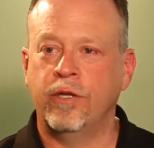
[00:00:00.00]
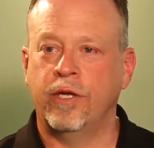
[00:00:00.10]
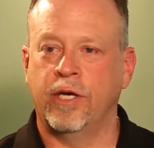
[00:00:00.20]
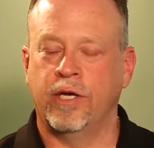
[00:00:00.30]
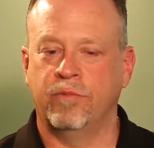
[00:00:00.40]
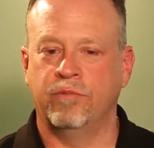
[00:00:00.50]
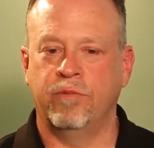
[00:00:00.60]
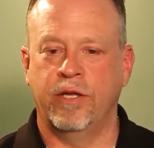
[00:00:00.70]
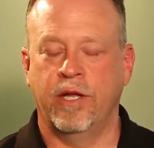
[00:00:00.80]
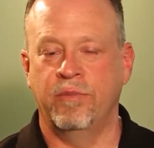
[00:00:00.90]

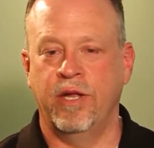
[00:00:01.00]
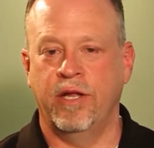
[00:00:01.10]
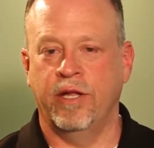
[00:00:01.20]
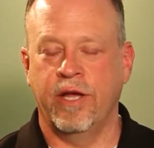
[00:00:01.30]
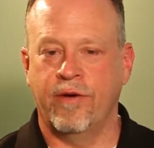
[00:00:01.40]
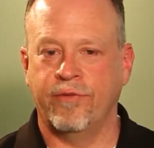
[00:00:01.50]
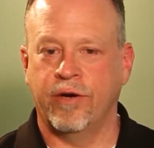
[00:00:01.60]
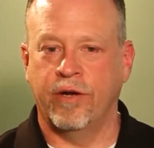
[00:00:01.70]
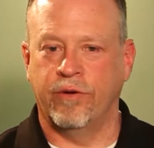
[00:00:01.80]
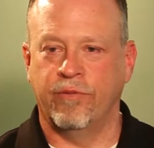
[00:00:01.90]
and then immediately after,
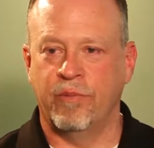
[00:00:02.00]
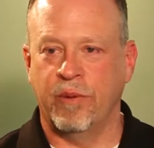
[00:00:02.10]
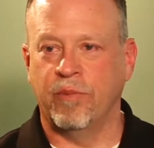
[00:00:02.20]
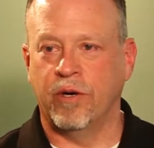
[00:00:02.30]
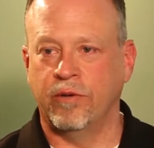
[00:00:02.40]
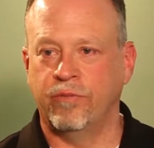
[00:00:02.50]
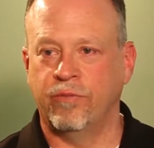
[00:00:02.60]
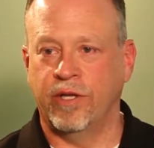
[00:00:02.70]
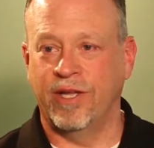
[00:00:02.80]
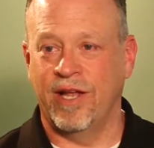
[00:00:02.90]
I don't remember
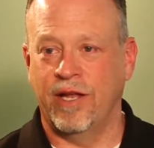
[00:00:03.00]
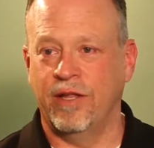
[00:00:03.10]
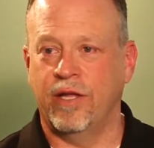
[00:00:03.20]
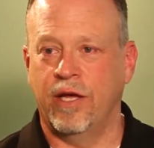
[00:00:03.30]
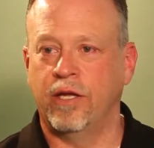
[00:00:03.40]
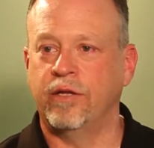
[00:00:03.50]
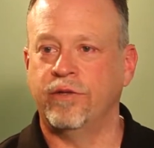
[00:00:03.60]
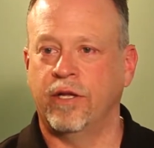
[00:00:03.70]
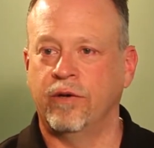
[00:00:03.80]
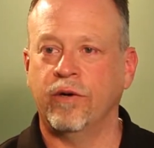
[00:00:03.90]
really anything
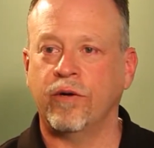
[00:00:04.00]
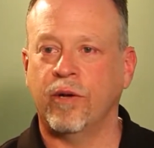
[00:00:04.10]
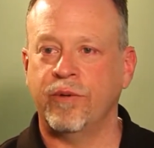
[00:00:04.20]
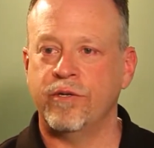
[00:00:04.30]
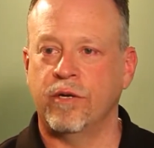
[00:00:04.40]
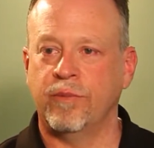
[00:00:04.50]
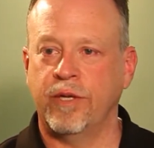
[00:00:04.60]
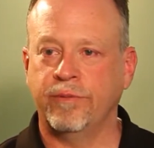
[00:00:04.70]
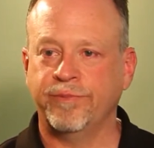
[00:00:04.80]
until I woke up in Germany.